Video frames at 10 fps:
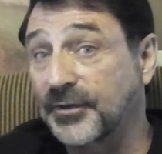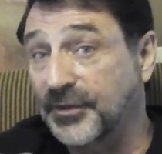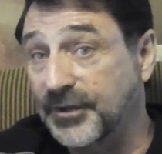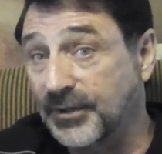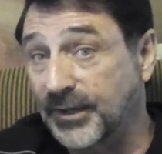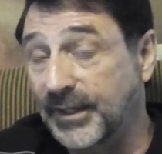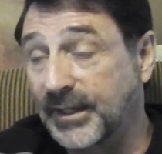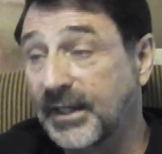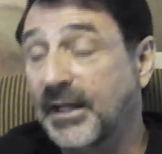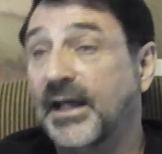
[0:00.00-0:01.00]

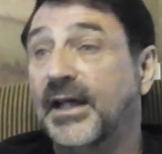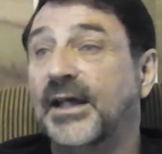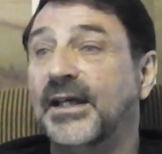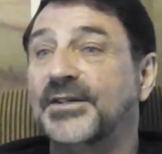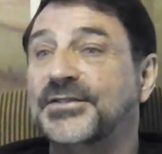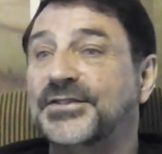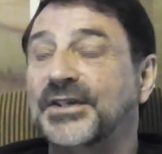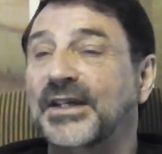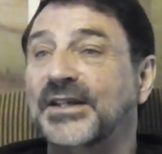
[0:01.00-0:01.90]
theory, it's